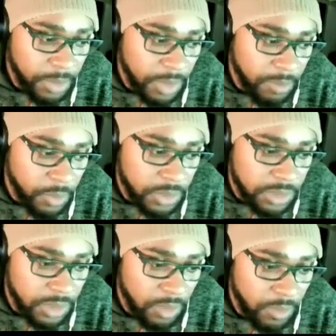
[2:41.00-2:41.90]
are more
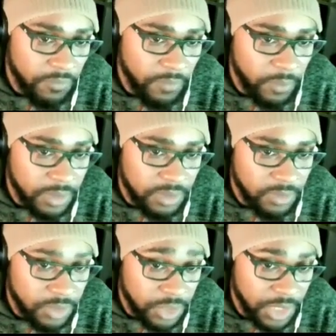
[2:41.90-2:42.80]
so
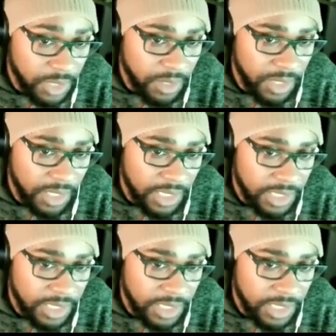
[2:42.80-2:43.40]
focused on sharing,